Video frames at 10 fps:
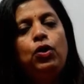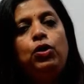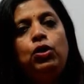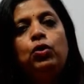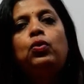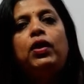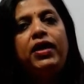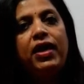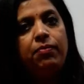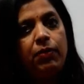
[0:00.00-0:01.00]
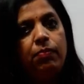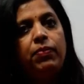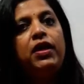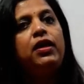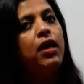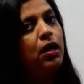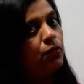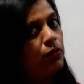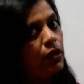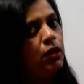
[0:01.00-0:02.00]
nuclear membrane around the